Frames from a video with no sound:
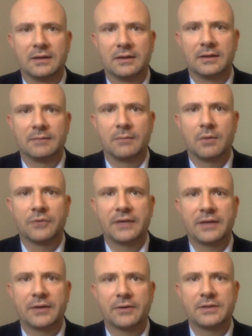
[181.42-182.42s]
uh, uh
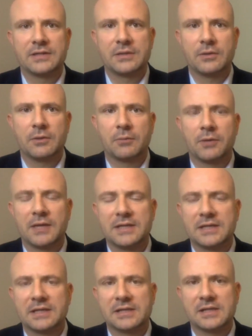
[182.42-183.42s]
multi currency oil
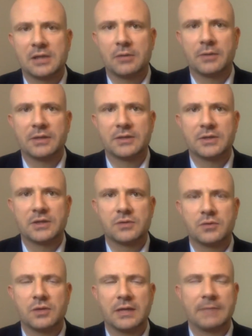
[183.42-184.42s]
pricing and settlement is,
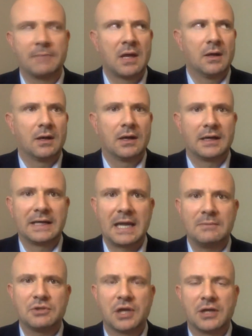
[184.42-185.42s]
is really a
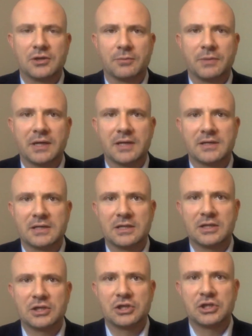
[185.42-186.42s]
game changer because
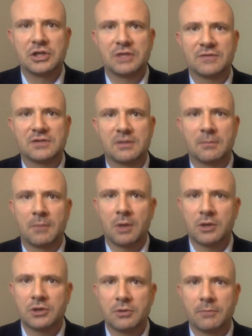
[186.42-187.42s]
it, it shifts the
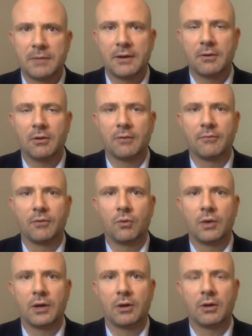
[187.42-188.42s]
marginal barrel of
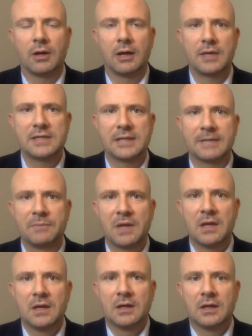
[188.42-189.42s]
oil pricing
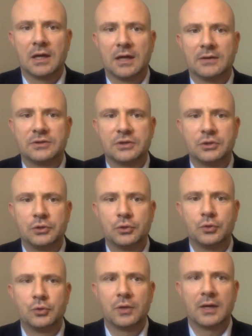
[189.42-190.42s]
uh,
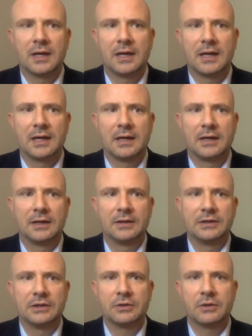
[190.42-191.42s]
to
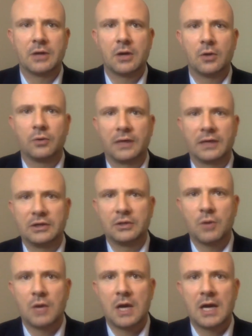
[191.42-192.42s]
uh, euro
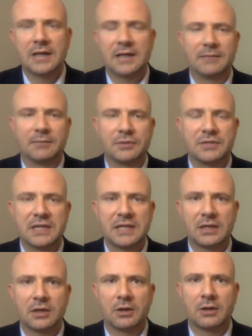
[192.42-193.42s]
and yuan in
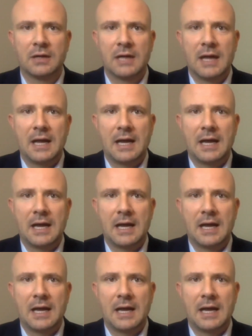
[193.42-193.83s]
particular.